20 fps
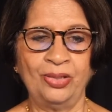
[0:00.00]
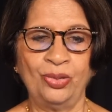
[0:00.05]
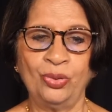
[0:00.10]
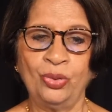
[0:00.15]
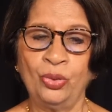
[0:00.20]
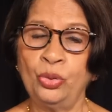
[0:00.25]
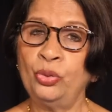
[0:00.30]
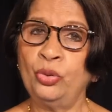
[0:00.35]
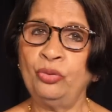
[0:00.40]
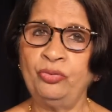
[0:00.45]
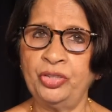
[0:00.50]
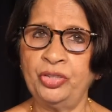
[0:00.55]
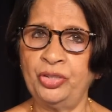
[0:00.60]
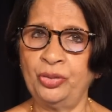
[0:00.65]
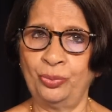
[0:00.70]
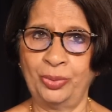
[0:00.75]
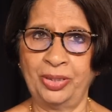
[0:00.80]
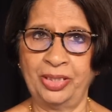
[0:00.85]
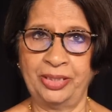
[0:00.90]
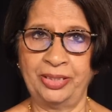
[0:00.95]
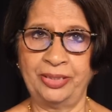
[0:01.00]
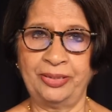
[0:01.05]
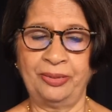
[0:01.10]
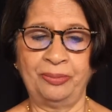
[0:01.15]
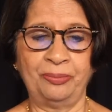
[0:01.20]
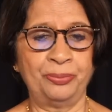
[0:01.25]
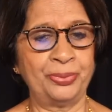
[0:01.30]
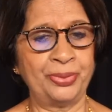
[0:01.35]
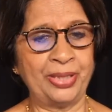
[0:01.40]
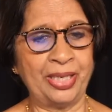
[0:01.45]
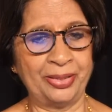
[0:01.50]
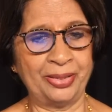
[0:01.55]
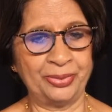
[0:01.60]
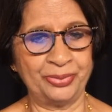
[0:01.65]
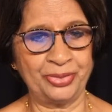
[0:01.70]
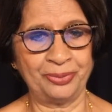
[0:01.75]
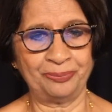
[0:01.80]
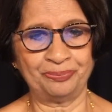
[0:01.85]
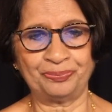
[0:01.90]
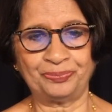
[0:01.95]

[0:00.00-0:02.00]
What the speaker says: all over the world proud.